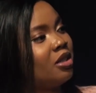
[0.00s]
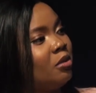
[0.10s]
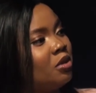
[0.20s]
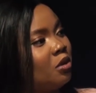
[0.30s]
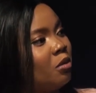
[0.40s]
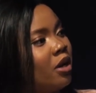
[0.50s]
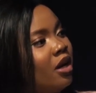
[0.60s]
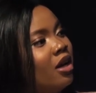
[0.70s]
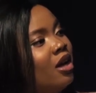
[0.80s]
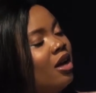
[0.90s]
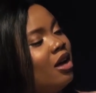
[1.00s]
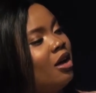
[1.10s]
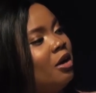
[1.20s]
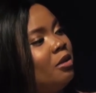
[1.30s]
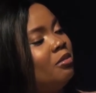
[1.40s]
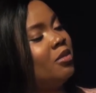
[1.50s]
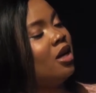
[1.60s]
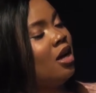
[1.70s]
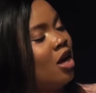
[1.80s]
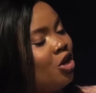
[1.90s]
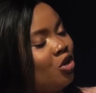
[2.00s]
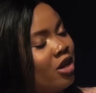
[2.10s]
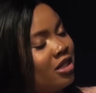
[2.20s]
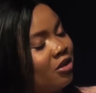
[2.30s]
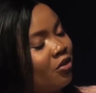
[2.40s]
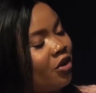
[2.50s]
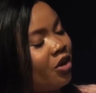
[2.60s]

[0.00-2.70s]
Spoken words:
Temi Talkware, you guys are